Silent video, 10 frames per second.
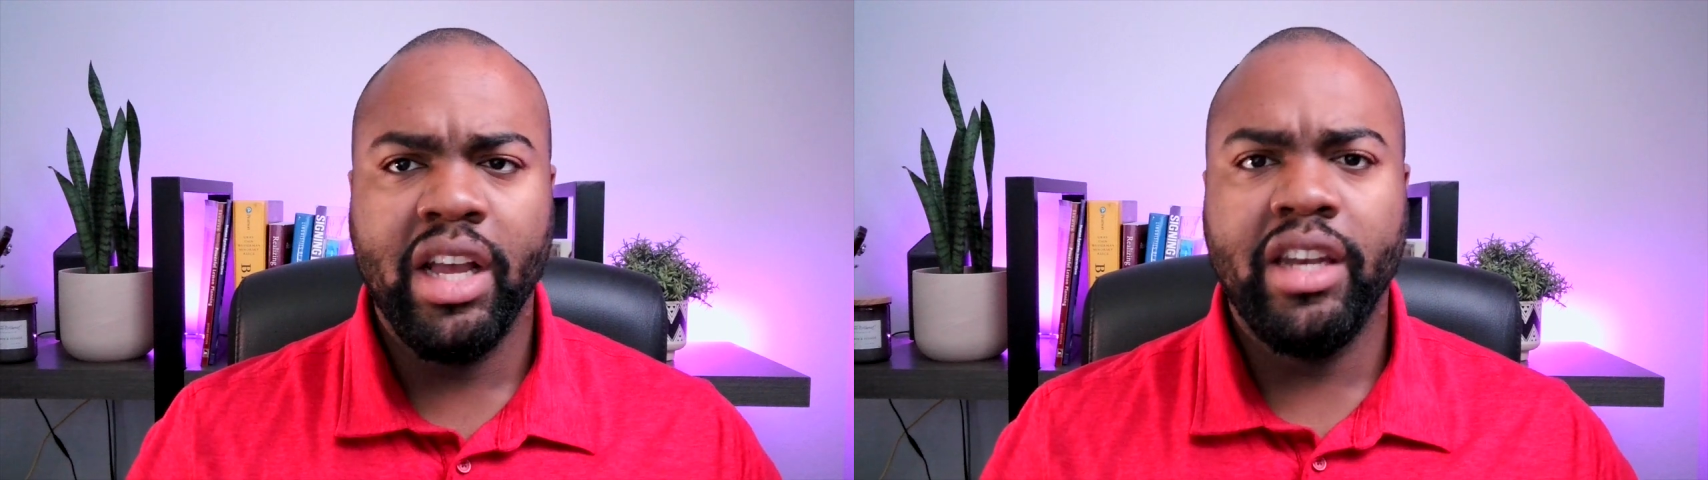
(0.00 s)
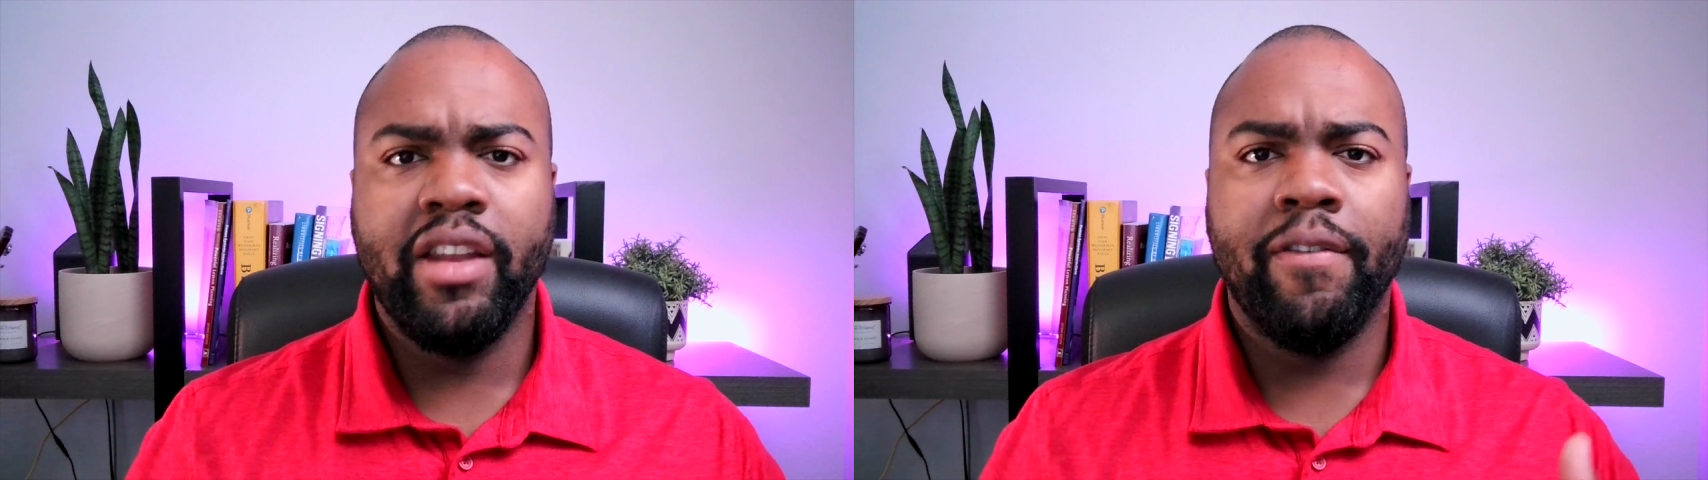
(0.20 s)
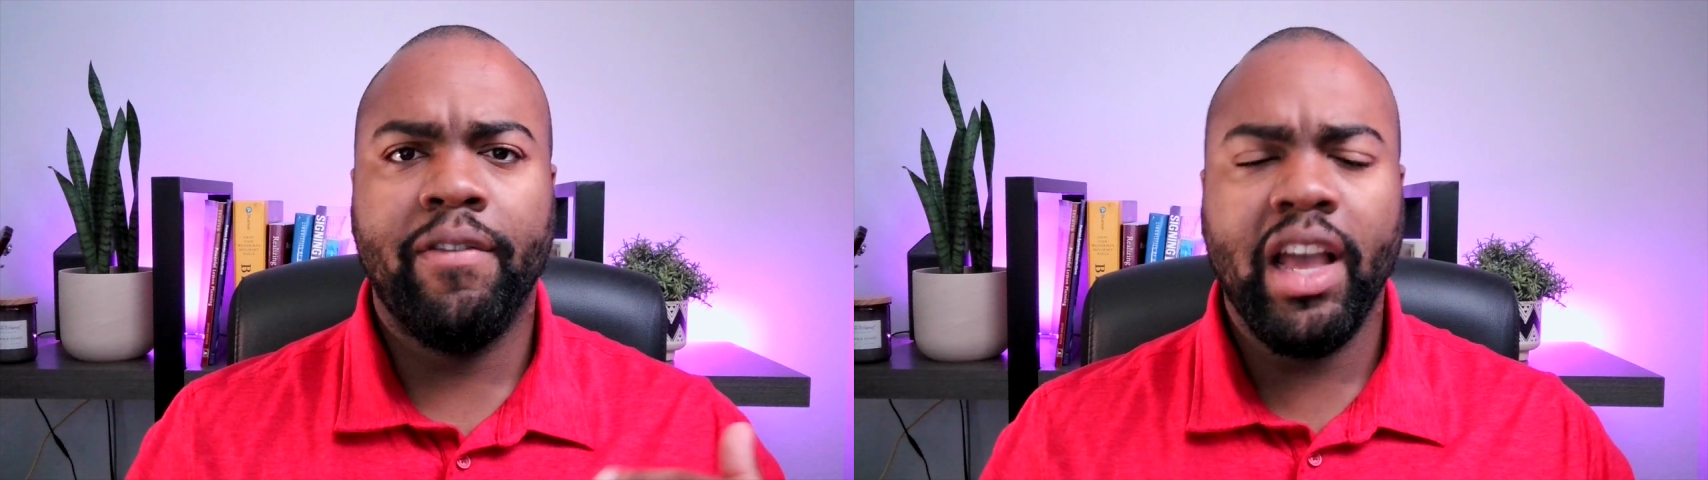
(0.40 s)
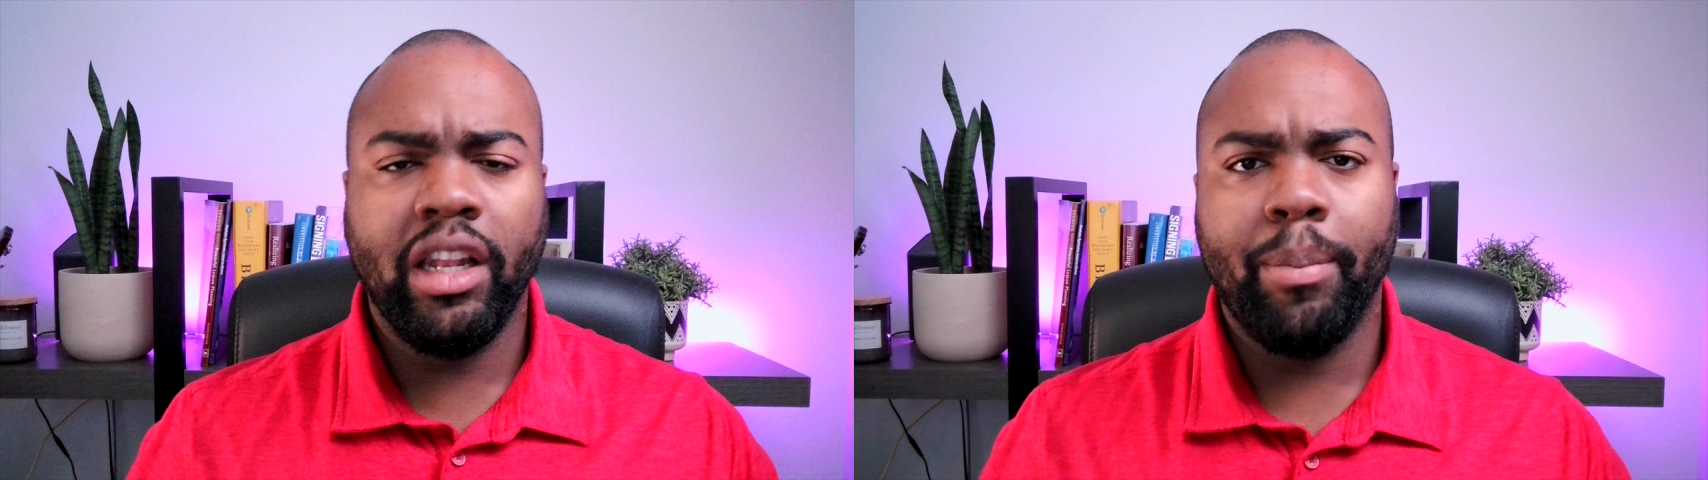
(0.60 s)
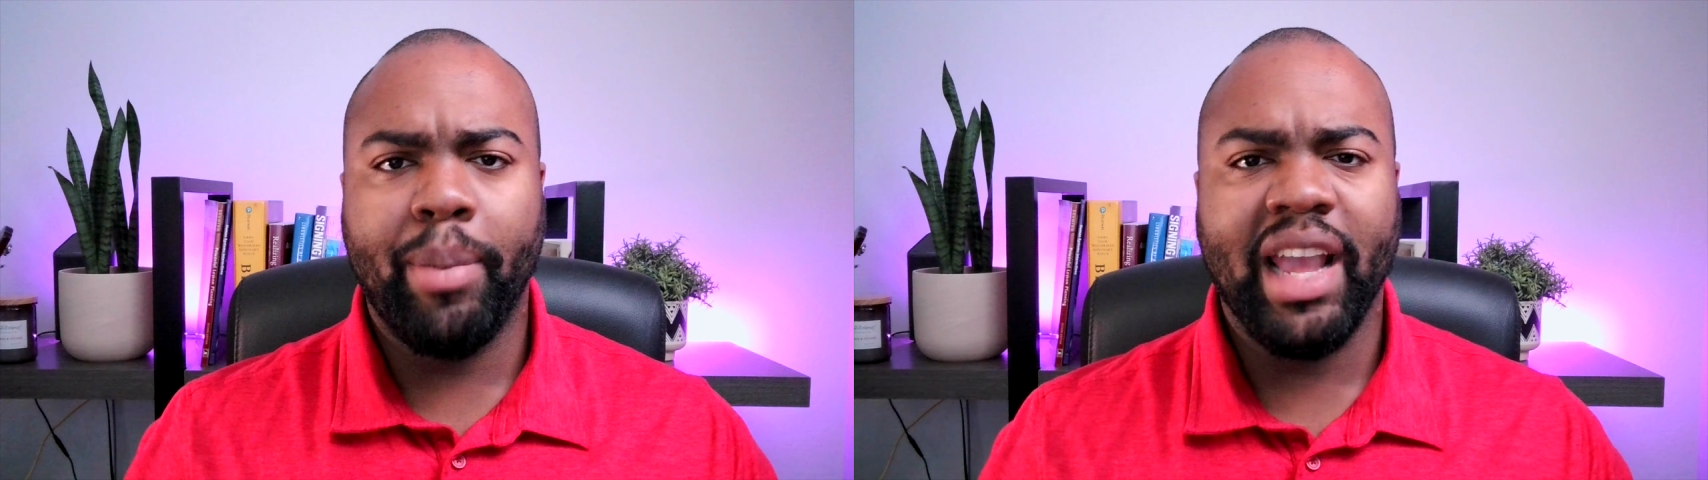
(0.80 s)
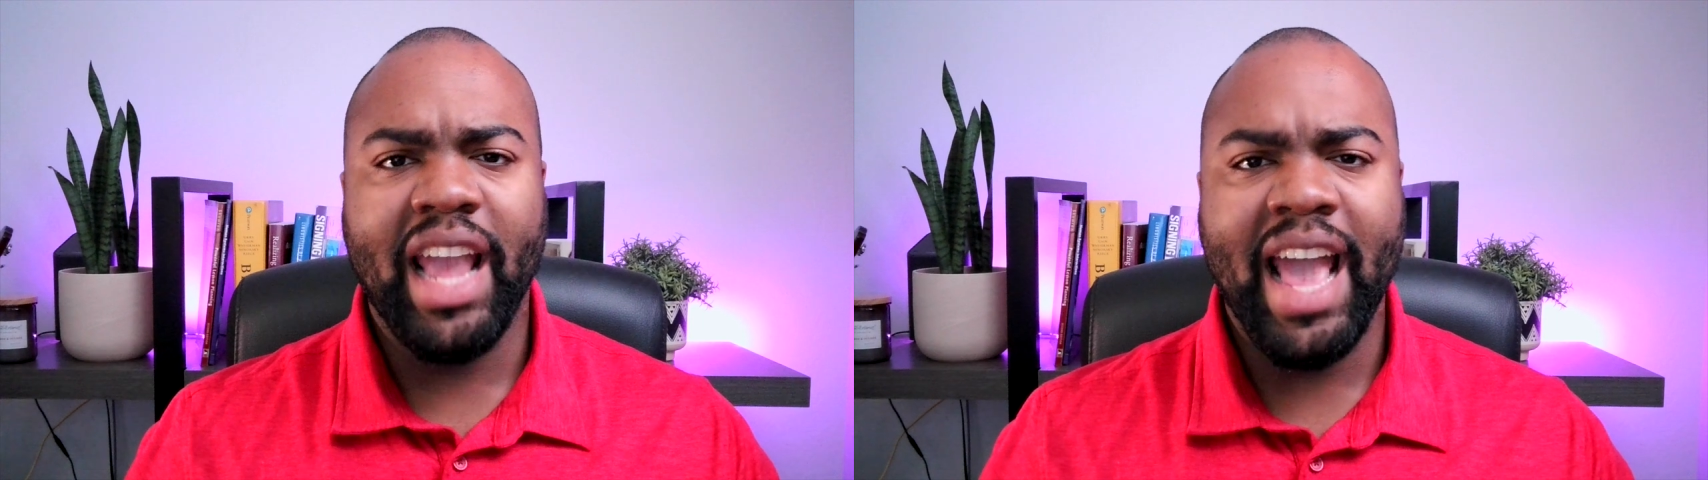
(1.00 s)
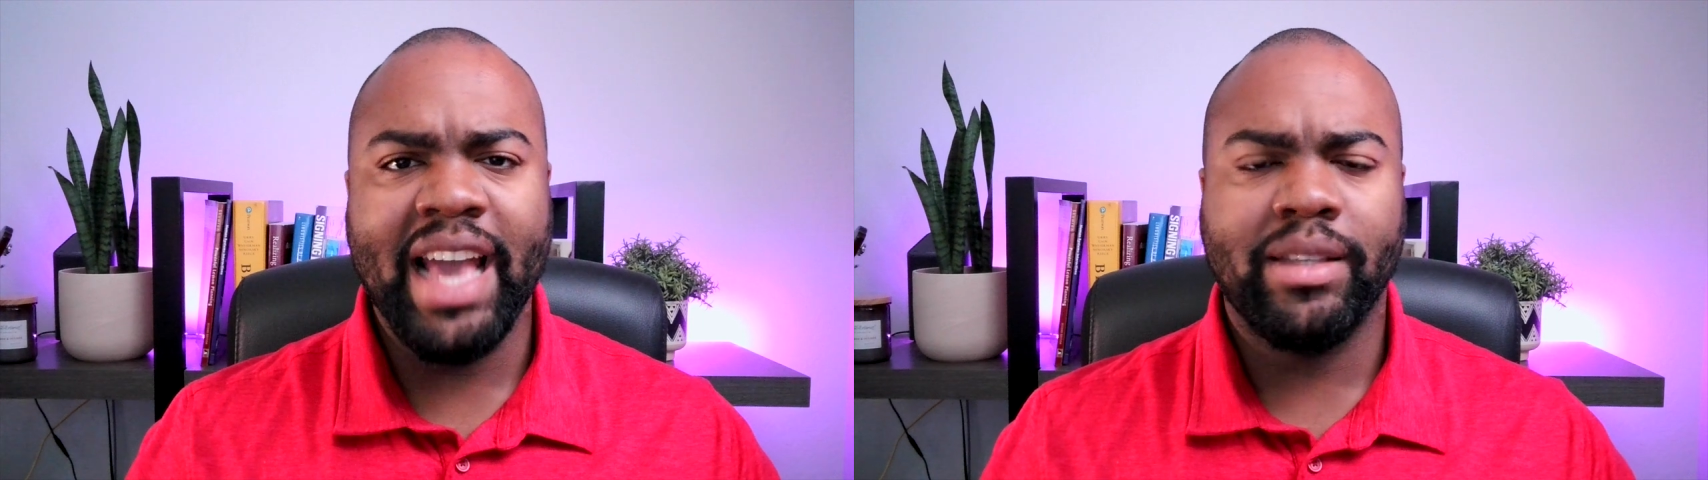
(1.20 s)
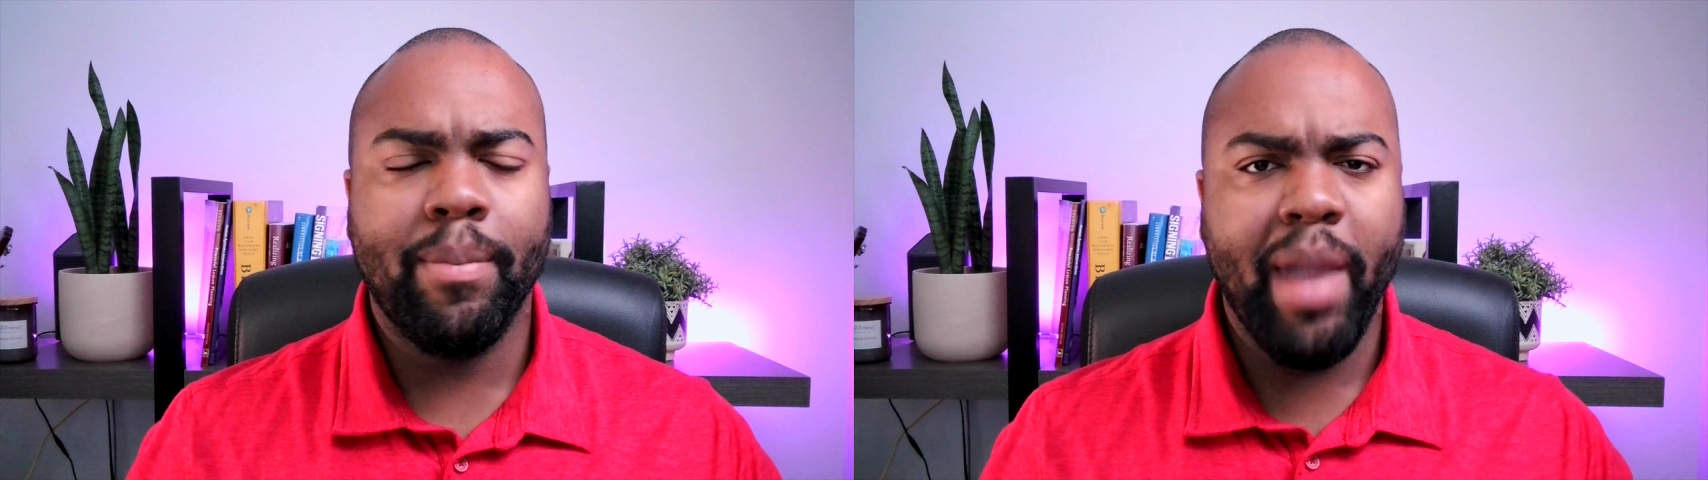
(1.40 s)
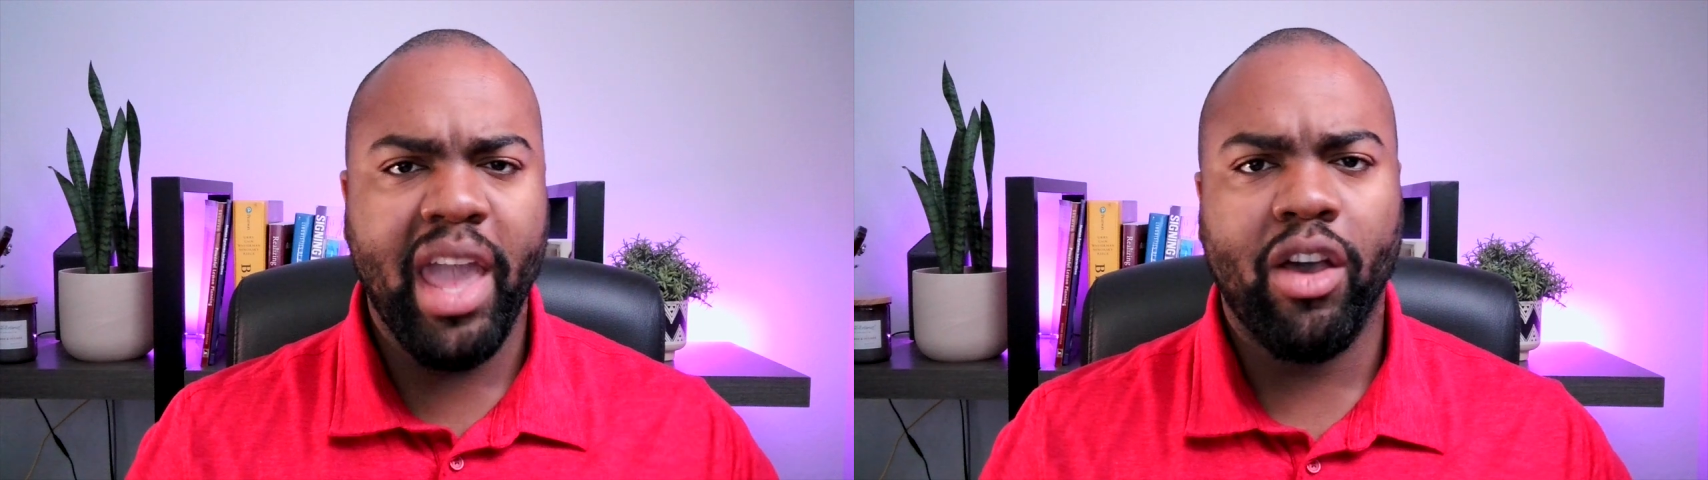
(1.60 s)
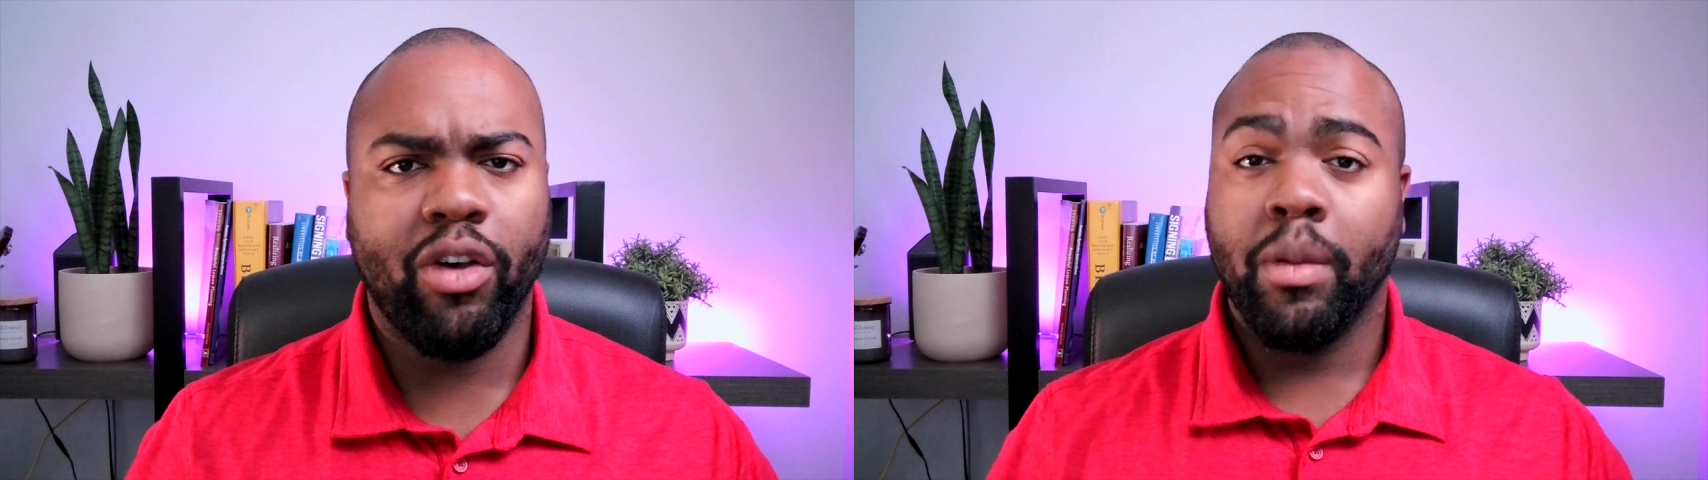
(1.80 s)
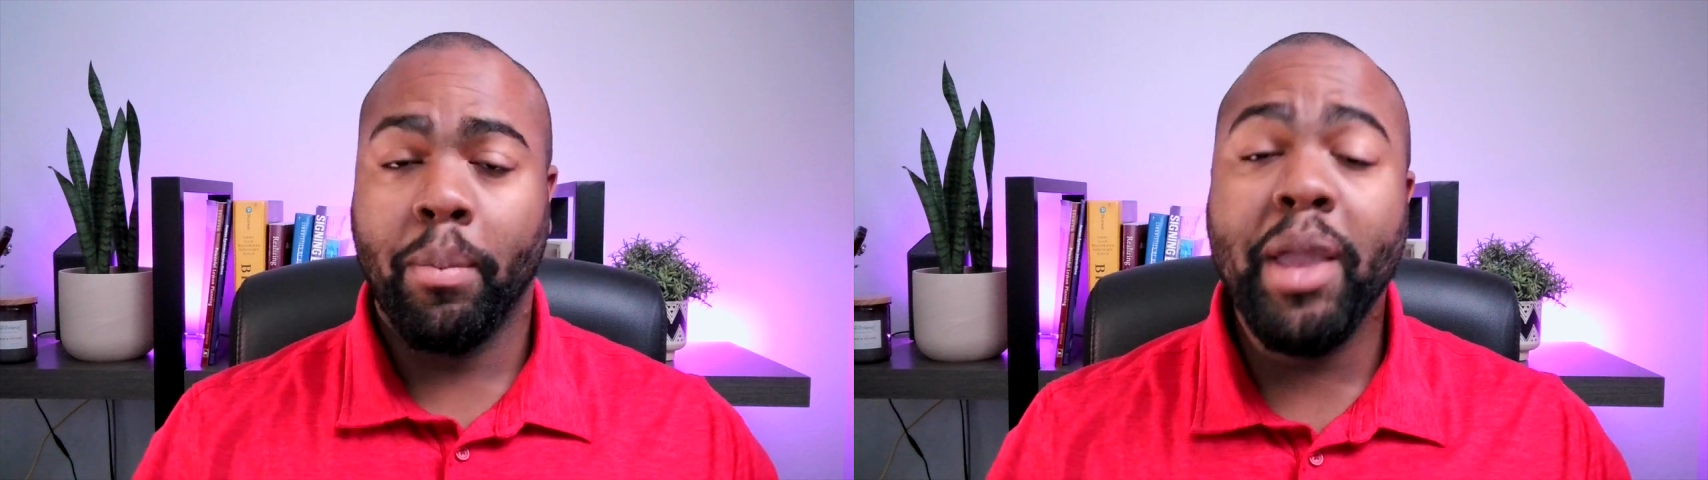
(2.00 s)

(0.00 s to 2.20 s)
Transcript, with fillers: developing as a male.